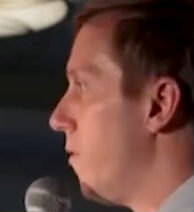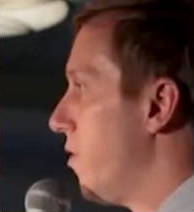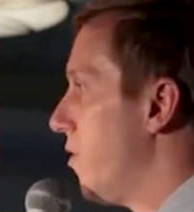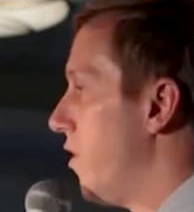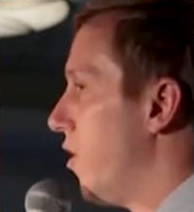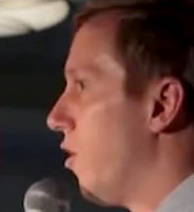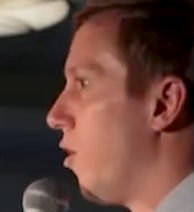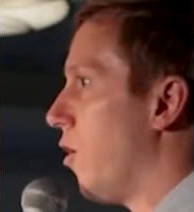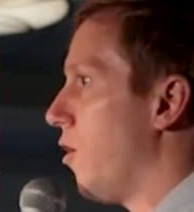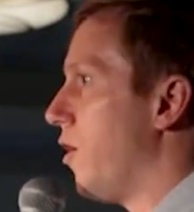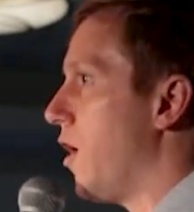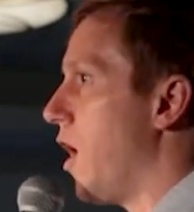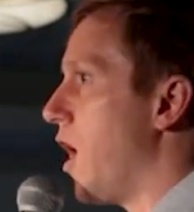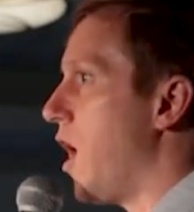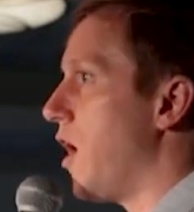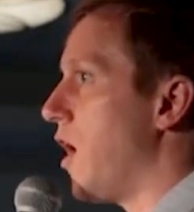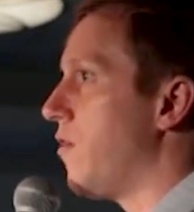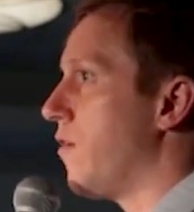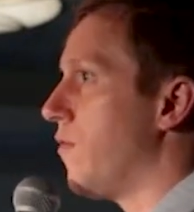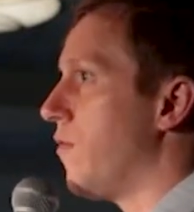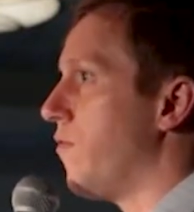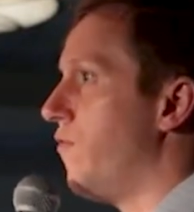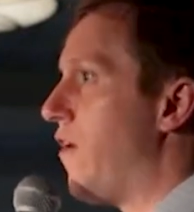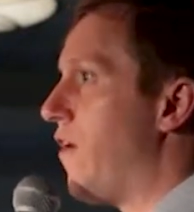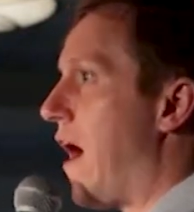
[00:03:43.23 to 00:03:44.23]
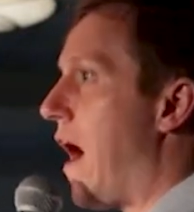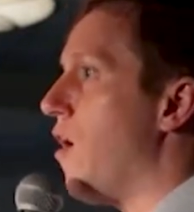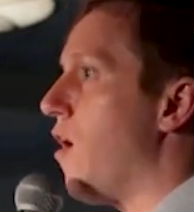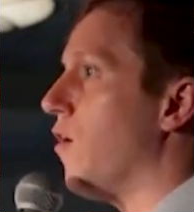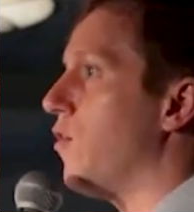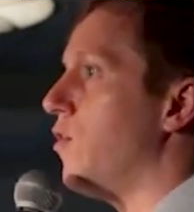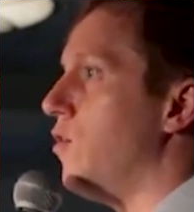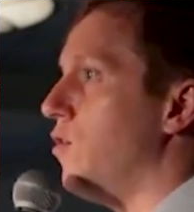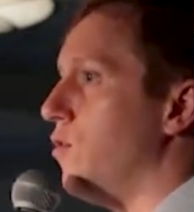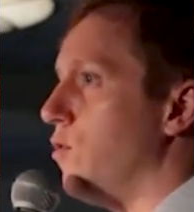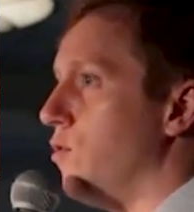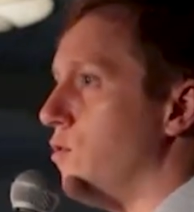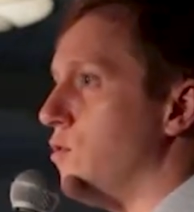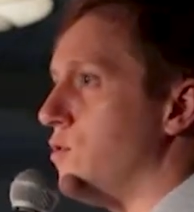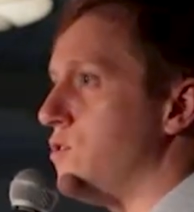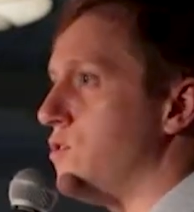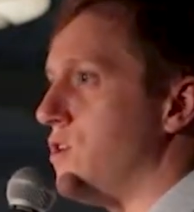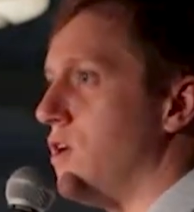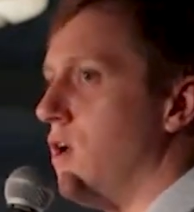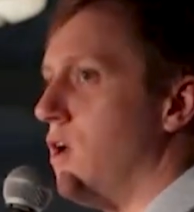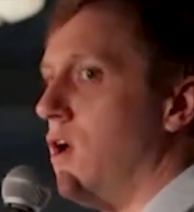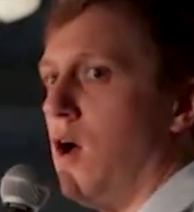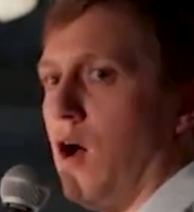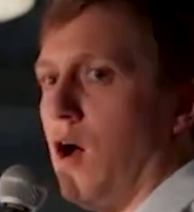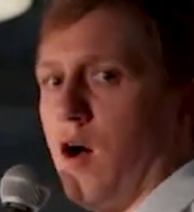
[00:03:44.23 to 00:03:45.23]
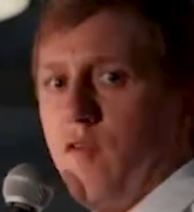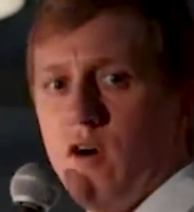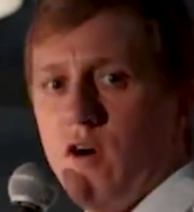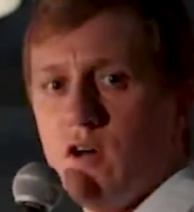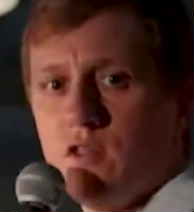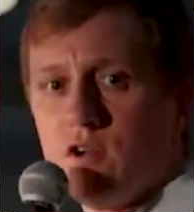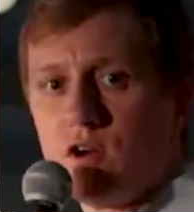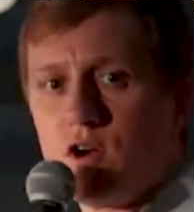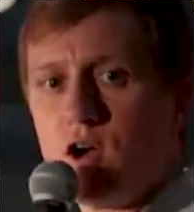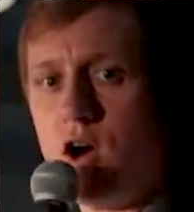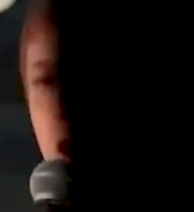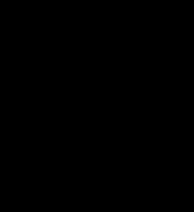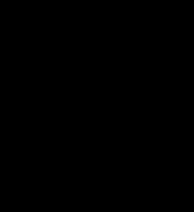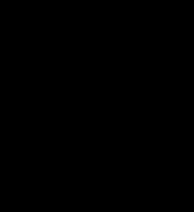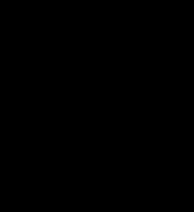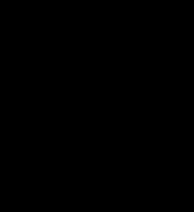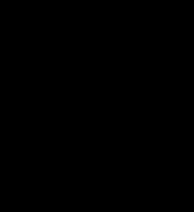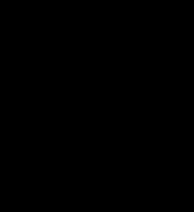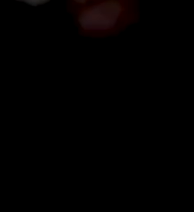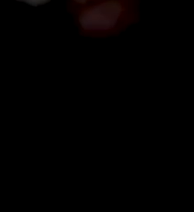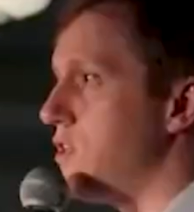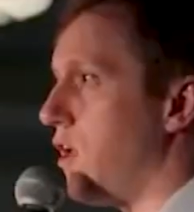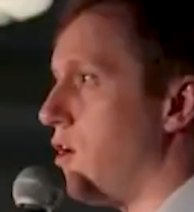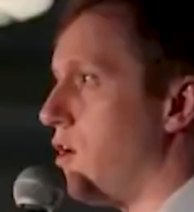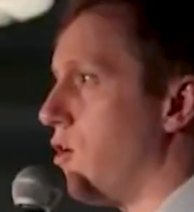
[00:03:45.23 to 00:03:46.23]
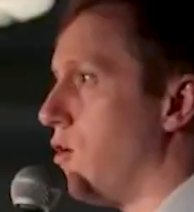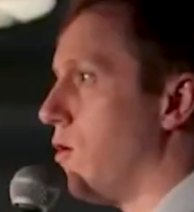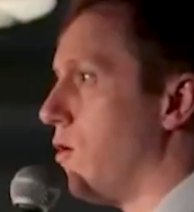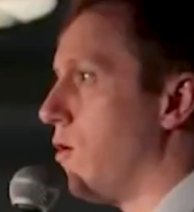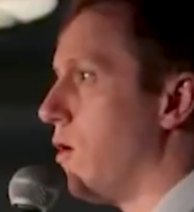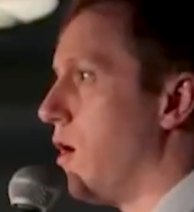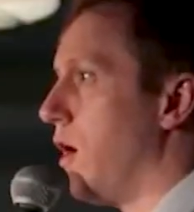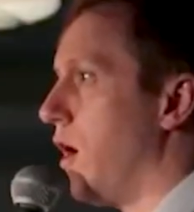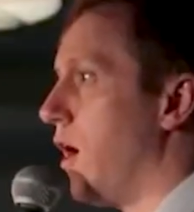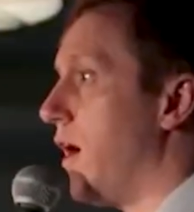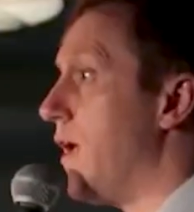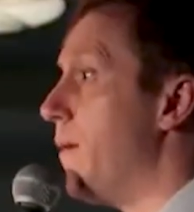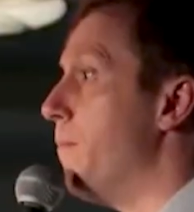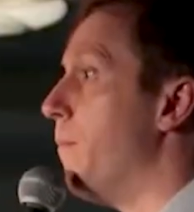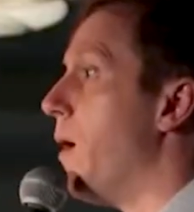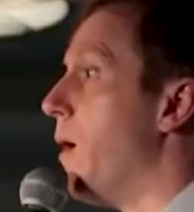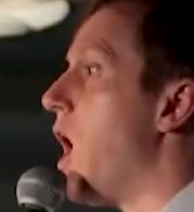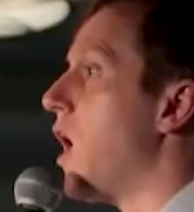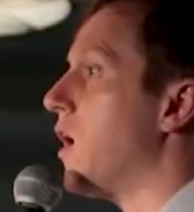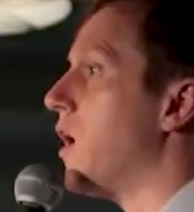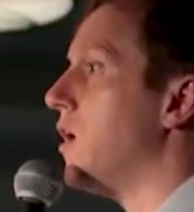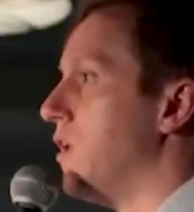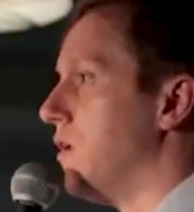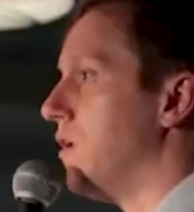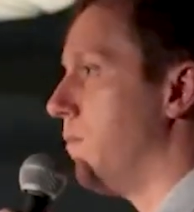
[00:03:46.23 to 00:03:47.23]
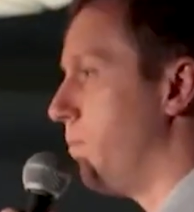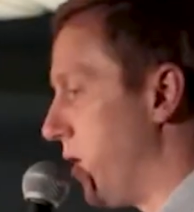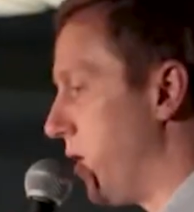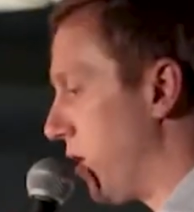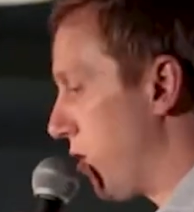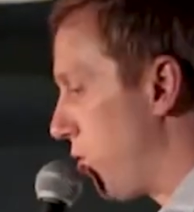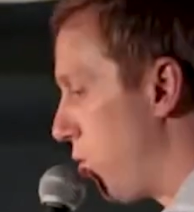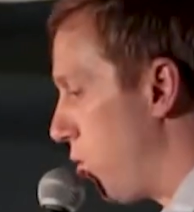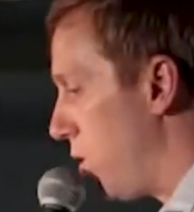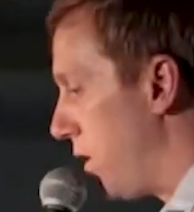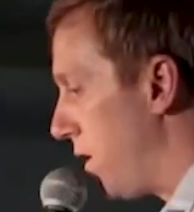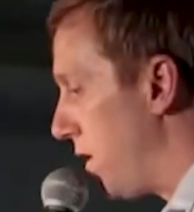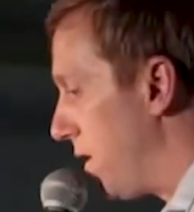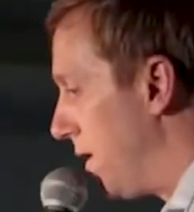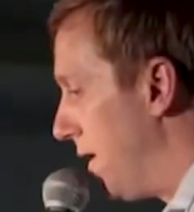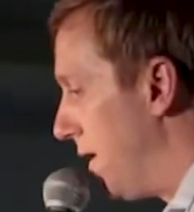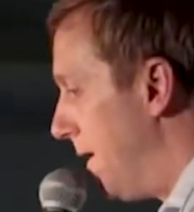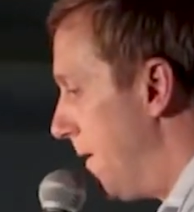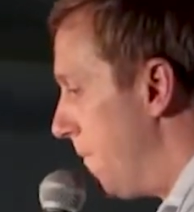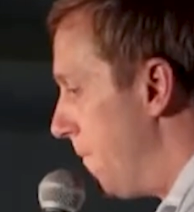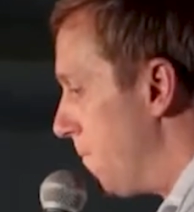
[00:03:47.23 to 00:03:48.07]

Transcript: there are not values of other countries that are embodied in Bitcoin.